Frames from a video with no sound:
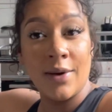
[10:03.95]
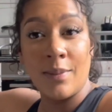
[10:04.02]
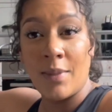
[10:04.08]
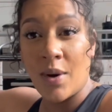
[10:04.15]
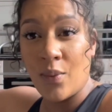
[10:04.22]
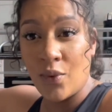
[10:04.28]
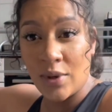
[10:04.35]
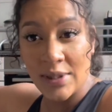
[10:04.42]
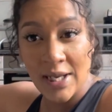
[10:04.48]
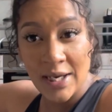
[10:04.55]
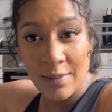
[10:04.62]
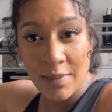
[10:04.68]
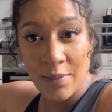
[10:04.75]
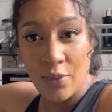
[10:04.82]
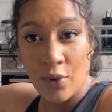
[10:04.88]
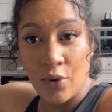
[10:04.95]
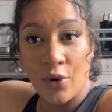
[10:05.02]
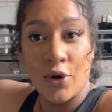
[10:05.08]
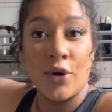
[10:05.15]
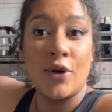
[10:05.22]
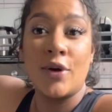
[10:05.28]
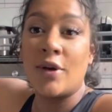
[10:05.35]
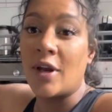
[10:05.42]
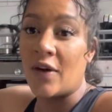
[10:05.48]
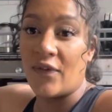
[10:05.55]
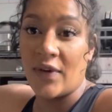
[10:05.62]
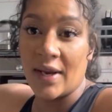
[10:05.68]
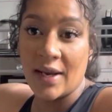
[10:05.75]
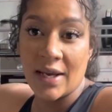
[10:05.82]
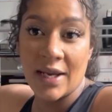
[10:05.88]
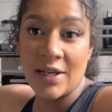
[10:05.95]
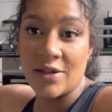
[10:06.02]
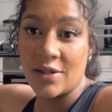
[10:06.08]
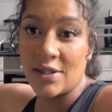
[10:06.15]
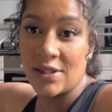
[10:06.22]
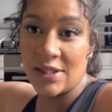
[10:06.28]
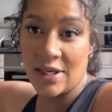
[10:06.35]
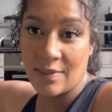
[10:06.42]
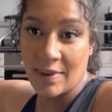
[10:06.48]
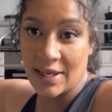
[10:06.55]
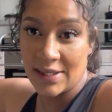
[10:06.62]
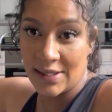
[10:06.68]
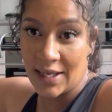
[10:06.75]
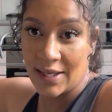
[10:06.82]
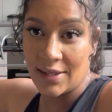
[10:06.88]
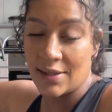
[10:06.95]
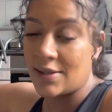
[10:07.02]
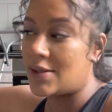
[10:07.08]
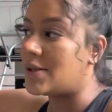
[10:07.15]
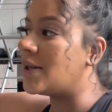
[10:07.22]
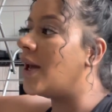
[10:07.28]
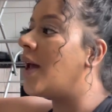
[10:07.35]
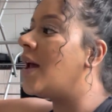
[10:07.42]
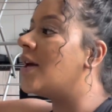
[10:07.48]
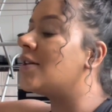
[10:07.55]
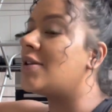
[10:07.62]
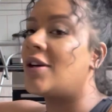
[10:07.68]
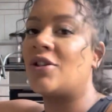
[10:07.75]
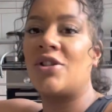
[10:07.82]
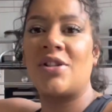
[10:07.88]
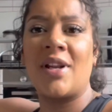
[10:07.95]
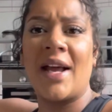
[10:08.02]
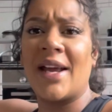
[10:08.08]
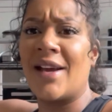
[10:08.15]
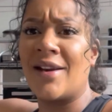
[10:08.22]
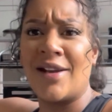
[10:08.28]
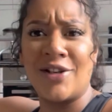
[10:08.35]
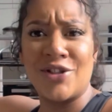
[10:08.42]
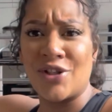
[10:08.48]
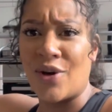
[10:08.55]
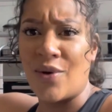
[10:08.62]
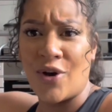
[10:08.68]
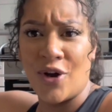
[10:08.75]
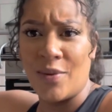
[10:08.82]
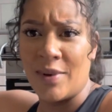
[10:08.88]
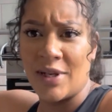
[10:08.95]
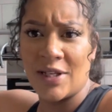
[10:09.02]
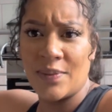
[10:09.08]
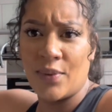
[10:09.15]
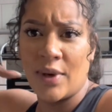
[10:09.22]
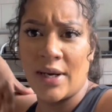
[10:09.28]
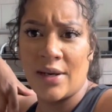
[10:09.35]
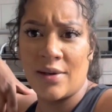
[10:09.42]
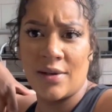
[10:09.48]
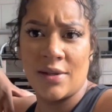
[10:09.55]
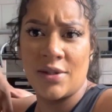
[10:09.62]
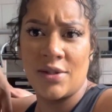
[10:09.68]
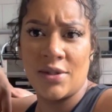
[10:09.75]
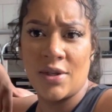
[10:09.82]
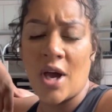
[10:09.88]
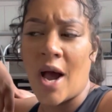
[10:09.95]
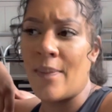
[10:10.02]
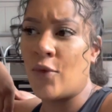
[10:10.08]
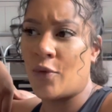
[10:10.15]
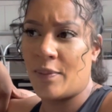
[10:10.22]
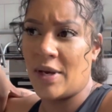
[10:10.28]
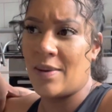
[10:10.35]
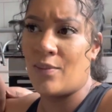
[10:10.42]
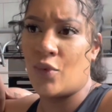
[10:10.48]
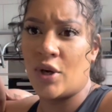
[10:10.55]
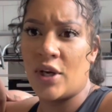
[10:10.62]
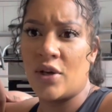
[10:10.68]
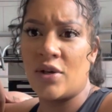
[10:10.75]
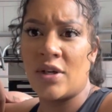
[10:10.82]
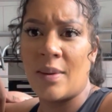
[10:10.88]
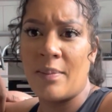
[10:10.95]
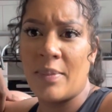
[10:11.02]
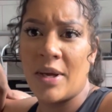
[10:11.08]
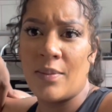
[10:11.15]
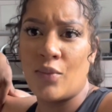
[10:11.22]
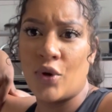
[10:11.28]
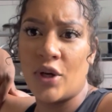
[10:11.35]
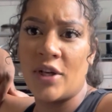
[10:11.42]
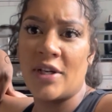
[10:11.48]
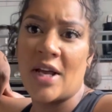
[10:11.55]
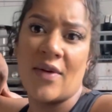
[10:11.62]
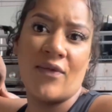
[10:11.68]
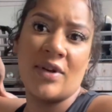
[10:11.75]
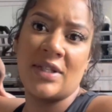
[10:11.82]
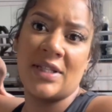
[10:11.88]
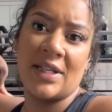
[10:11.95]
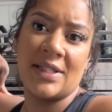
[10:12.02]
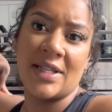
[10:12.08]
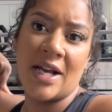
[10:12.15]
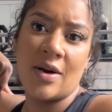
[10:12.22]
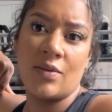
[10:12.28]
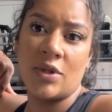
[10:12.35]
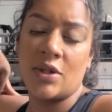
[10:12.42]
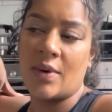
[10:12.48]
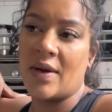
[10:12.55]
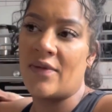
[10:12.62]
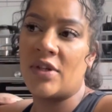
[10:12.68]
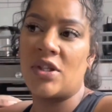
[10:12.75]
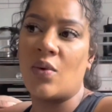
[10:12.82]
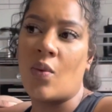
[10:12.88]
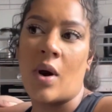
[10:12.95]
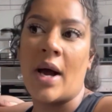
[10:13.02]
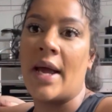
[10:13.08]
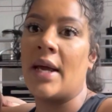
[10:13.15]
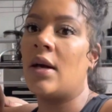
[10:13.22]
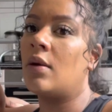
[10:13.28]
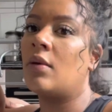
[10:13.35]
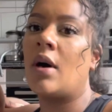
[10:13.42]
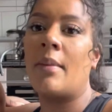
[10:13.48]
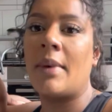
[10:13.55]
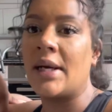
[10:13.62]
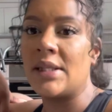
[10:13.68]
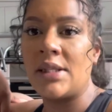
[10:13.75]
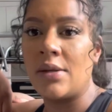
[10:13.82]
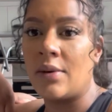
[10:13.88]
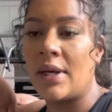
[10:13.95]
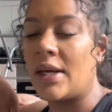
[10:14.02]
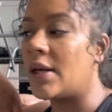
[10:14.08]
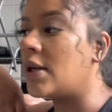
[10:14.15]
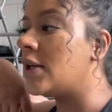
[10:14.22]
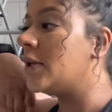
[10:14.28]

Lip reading: My waters hadn't been broken, nothing. It just didn't make sense. So I was just like, can I just go home at this point? Because I'm not being monitored. I'm being monitored every 6 hours or whatever. So why am I still here?